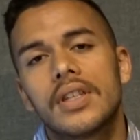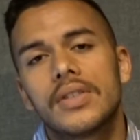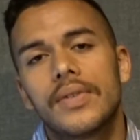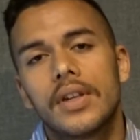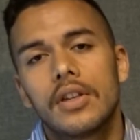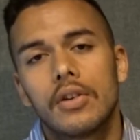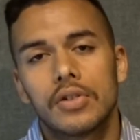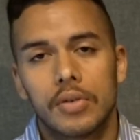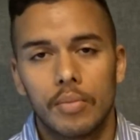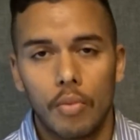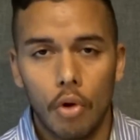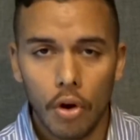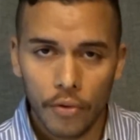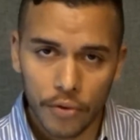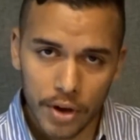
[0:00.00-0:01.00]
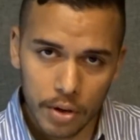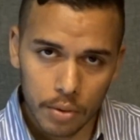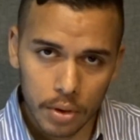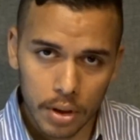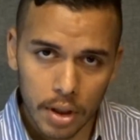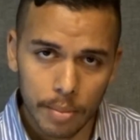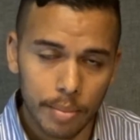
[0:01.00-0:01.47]
these videos more
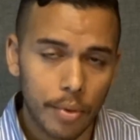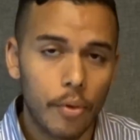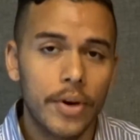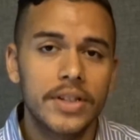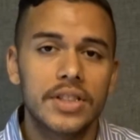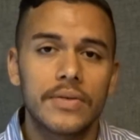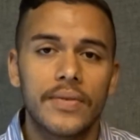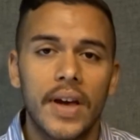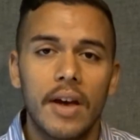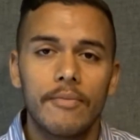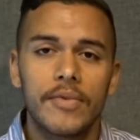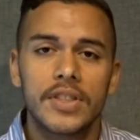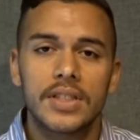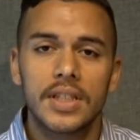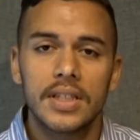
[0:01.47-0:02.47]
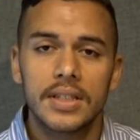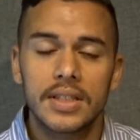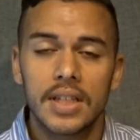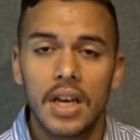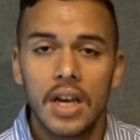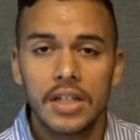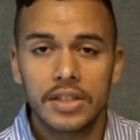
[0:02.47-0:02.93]
frequently. Points of
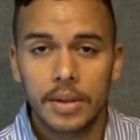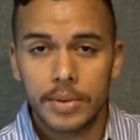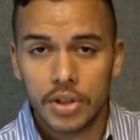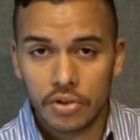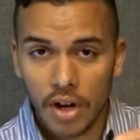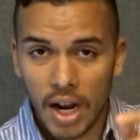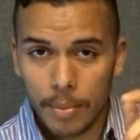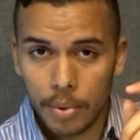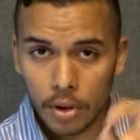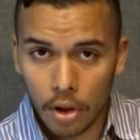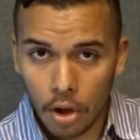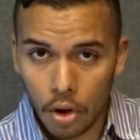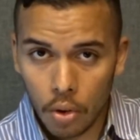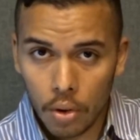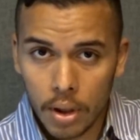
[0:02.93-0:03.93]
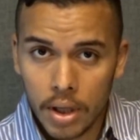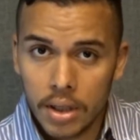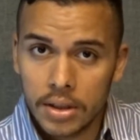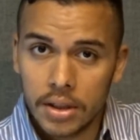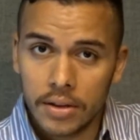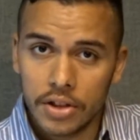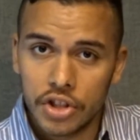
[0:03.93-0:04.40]
emphasis. Subscribe below
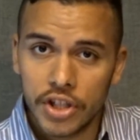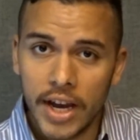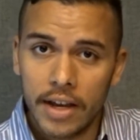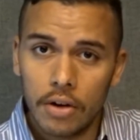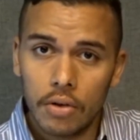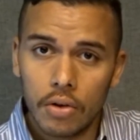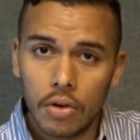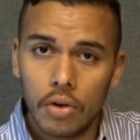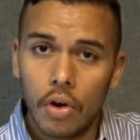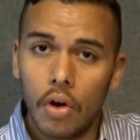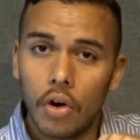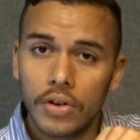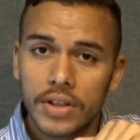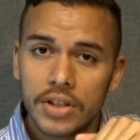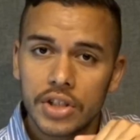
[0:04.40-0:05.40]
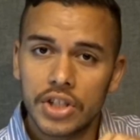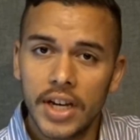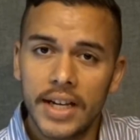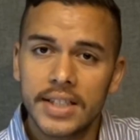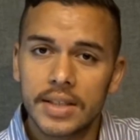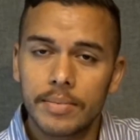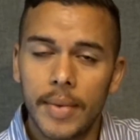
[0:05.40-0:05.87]
to the channel called
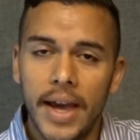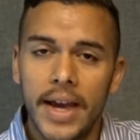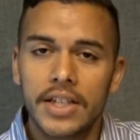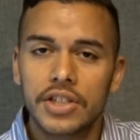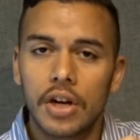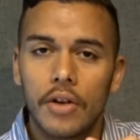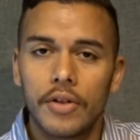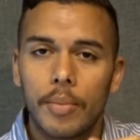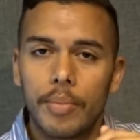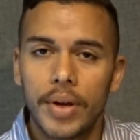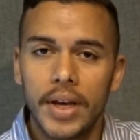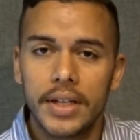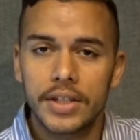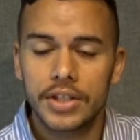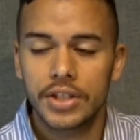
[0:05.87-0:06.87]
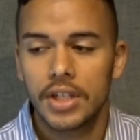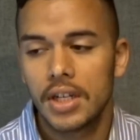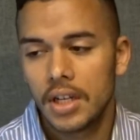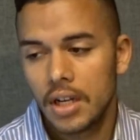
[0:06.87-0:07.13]
Chess Match on the Pitch.